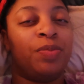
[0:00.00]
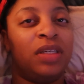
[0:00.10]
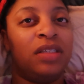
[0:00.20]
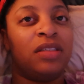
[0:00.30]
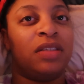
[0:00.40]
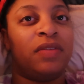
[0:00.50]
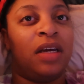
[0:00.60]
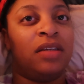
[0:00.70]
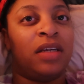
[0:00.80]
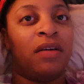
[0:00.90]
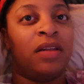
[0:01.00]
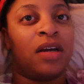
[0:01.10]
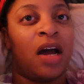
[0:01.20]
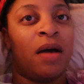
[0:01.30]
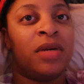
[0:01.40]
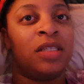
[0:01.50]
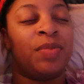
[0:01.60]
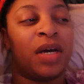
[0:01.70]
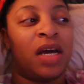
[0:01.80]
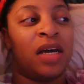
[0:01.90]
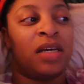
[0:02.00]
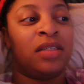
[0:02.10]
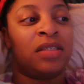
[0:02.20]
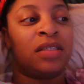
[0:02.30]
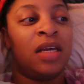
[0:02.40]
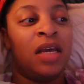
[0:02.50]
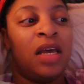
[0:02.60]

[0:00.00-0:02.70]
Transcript: please leave that down in the comments because